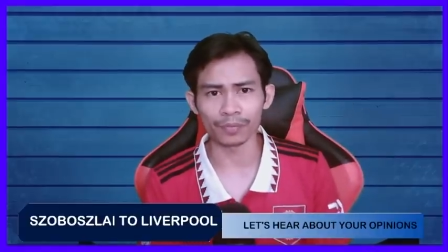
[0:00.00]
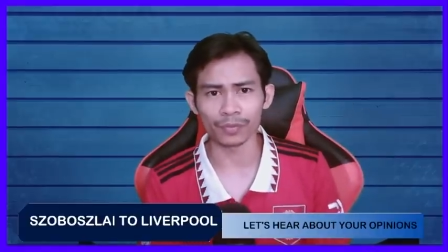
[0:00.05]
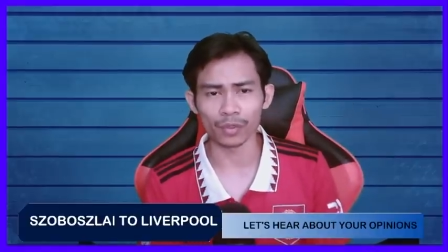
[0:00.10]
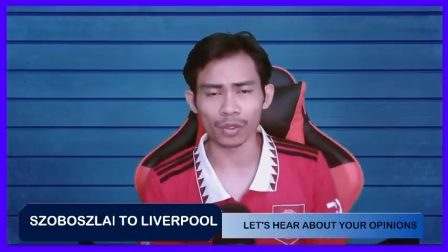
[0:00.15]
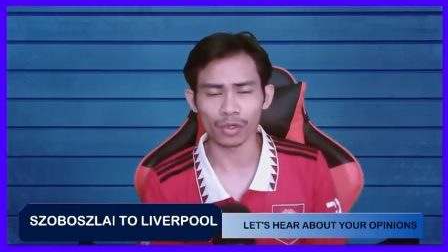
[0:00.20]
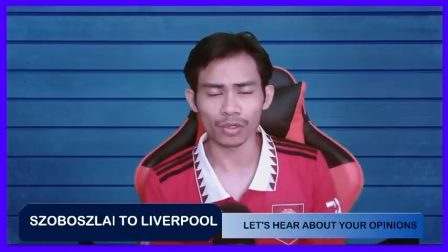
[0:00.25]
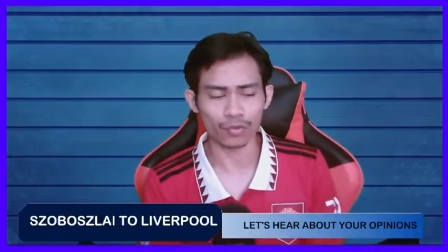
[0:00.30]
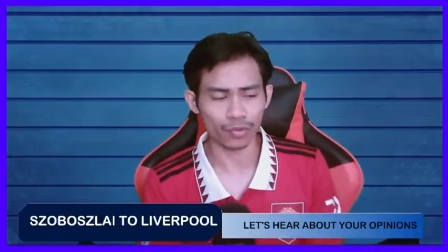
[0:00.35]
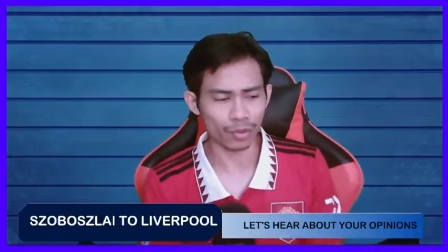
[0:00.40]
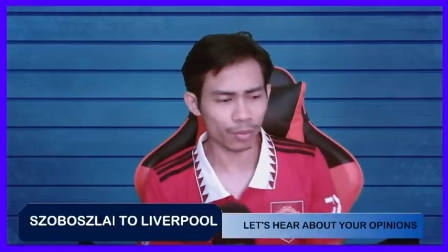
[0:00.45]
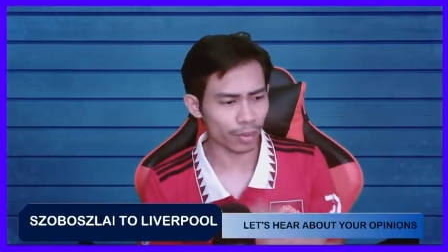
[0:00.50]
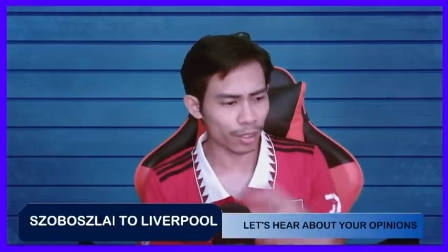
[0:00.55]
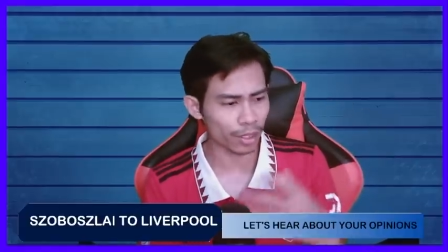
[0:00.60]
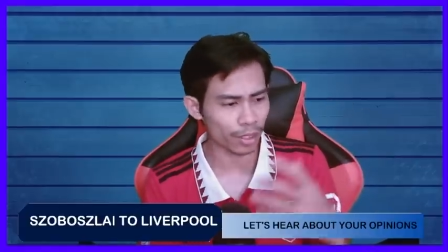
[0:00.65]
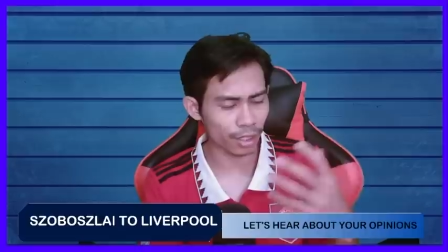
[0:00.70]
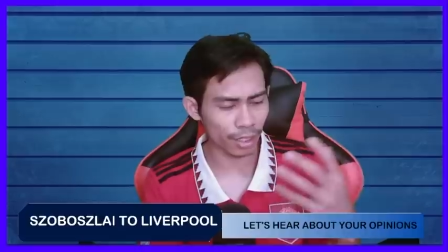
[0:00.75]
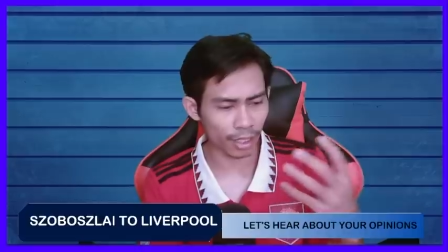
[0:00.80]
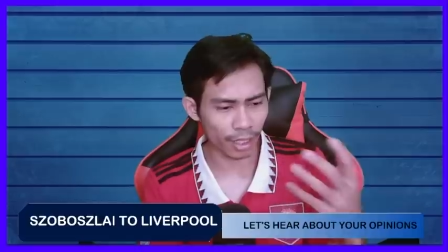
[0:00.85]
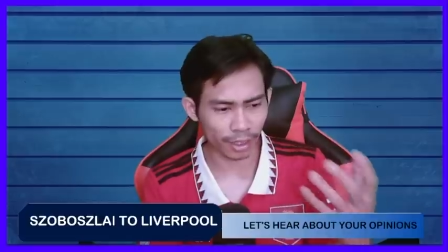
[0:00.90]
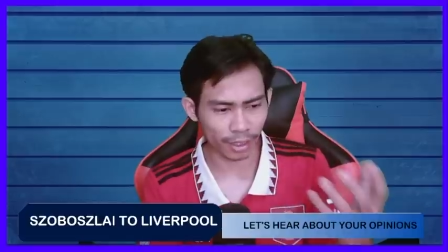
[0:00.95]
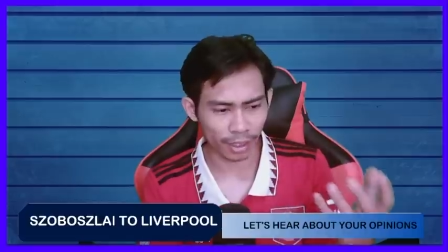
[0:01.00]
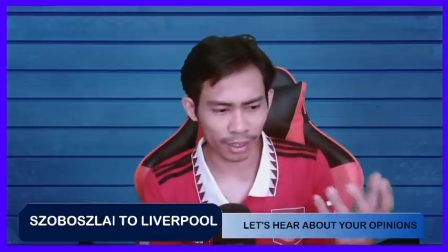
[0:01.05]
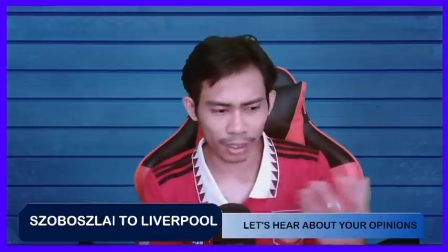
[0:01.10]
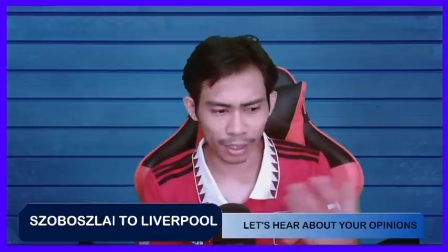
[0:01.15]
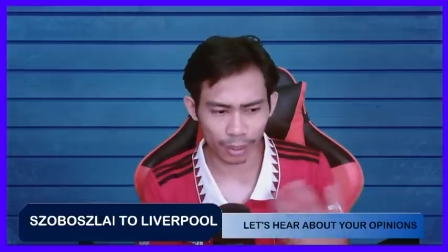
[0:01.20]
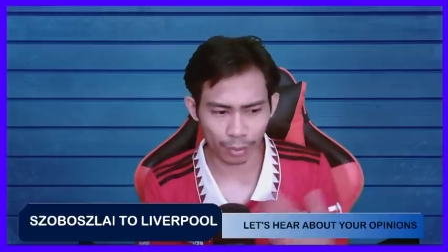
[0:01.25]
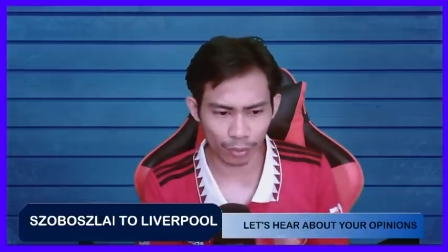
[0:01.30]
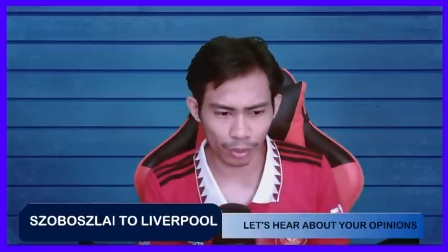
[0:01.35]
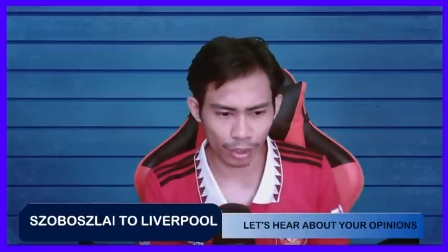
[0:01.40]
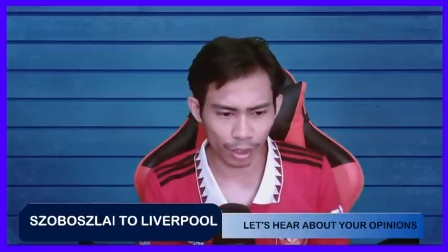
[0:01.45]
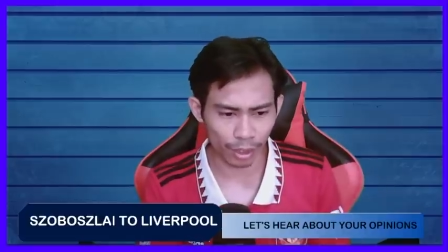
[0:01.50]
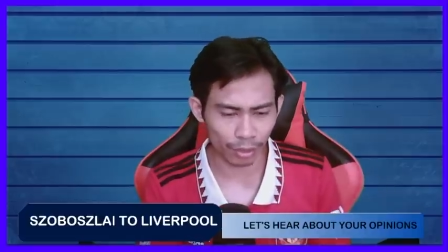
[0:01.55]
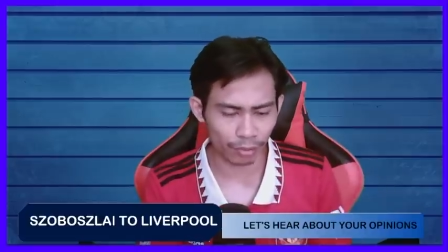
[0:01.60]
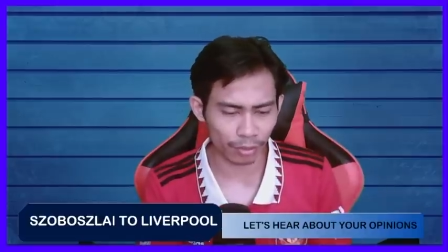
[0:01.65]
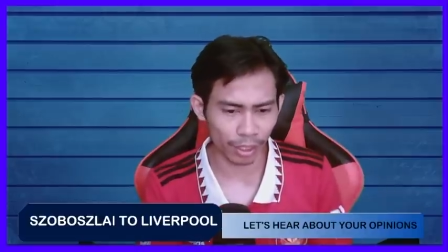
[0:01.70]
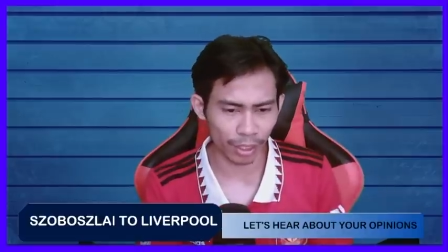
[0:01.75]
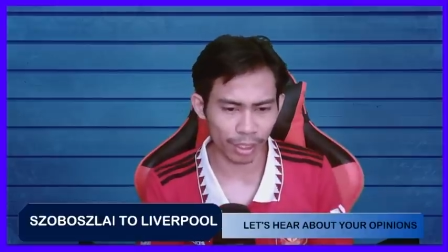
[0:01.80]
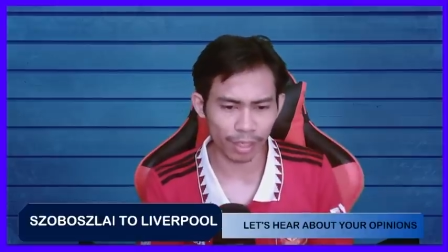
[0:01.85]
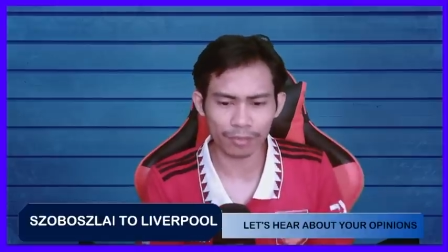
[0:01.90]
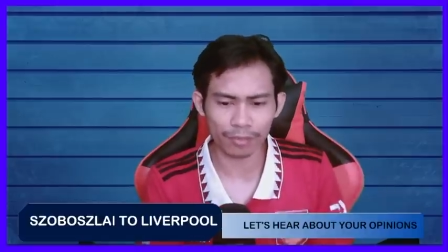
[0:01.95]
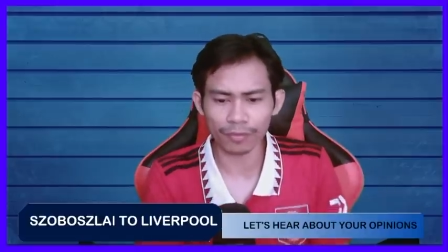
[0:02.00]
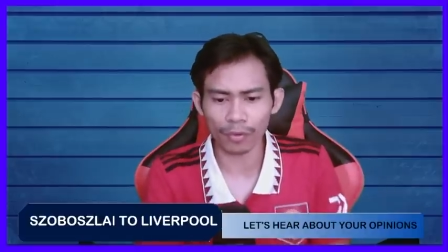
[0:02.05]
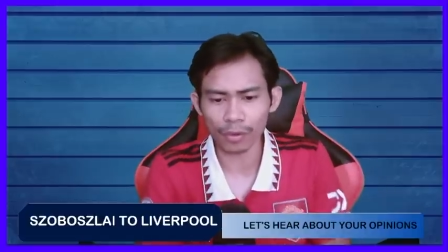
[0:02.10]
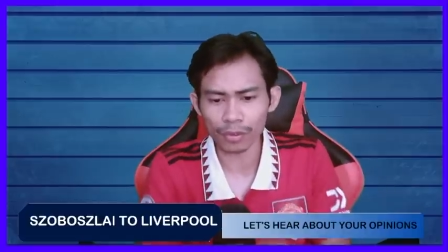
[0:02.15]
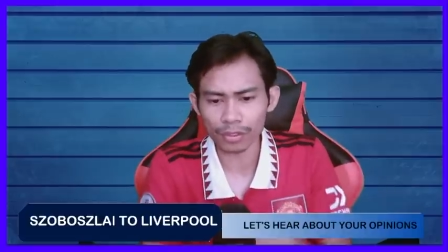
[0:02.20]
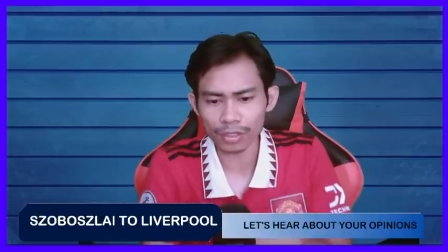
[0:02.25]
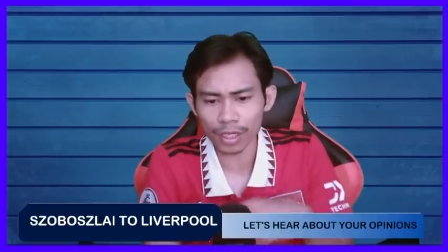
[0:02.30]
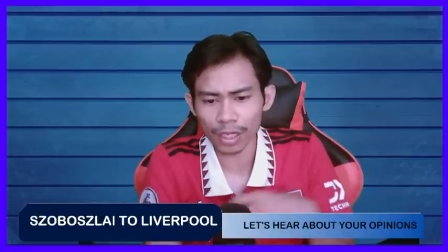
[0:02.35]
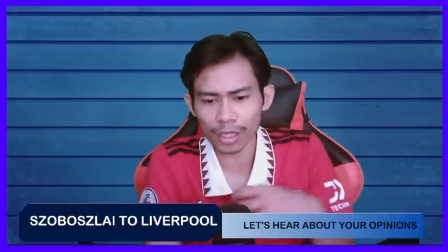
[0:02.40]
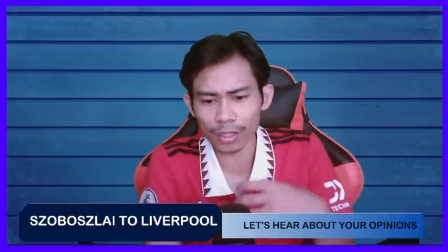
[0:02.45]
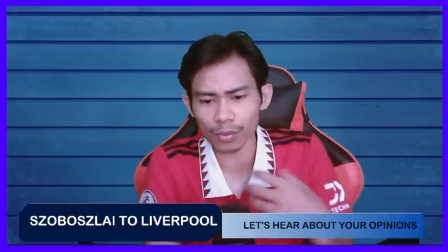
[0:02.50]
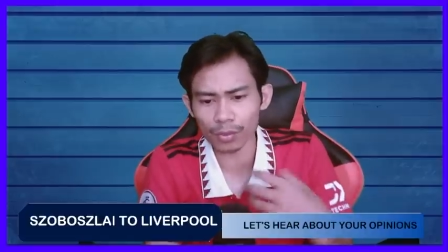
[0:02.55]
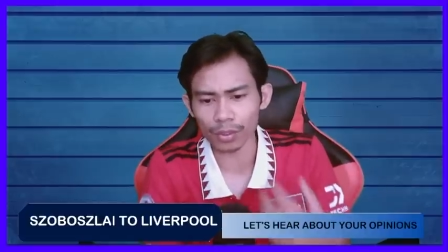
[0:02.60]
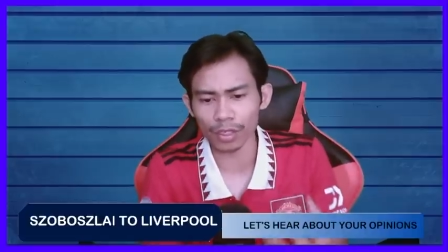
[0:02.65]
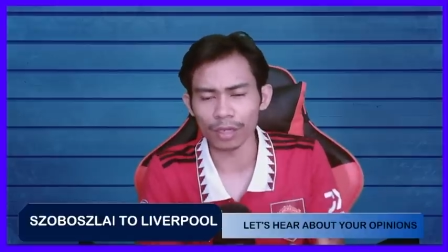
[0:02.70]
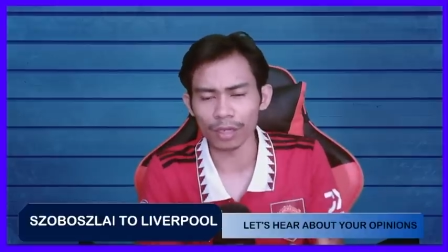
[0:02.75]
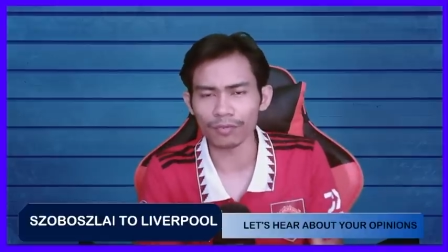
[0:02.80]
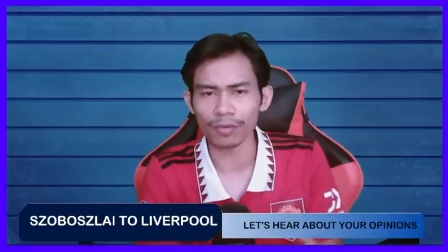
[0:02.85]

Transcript: Not dribbling in the Tina Kuri loan and force nine gole,